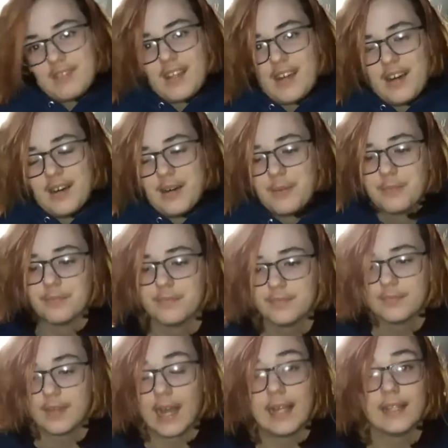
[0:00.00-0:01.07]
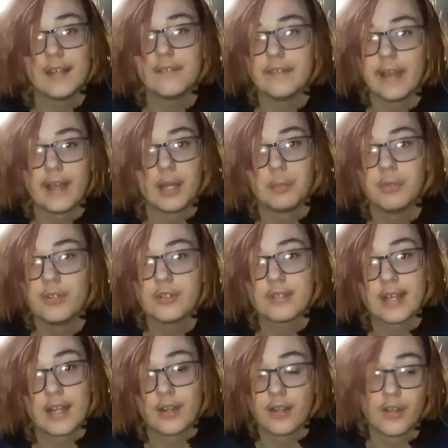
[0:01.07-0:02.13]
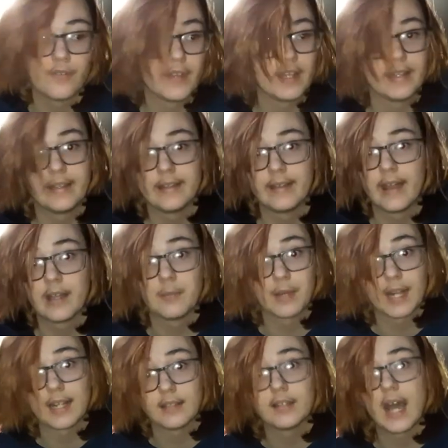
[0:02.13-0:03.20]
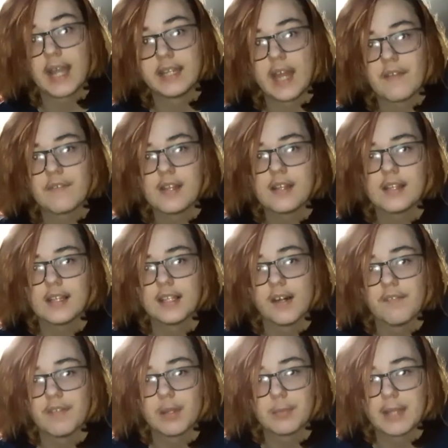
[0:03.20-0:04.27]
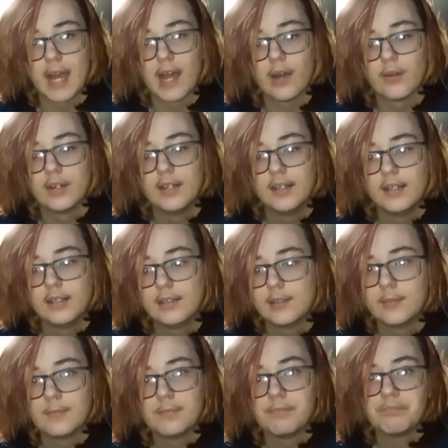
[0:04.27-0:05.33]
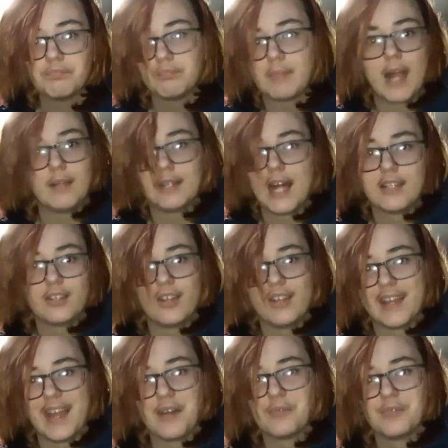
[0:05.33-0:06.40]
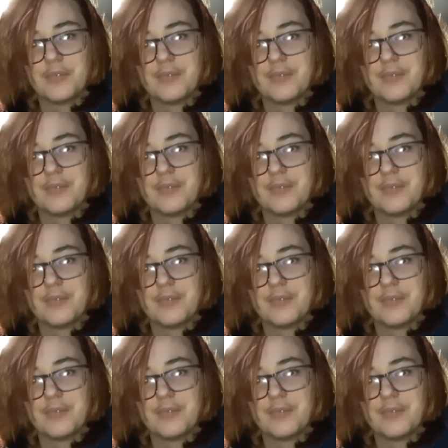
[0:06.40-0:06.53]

Um, I love animals. I don't know if I did then, but I, I definitely love them now. That That's all I have.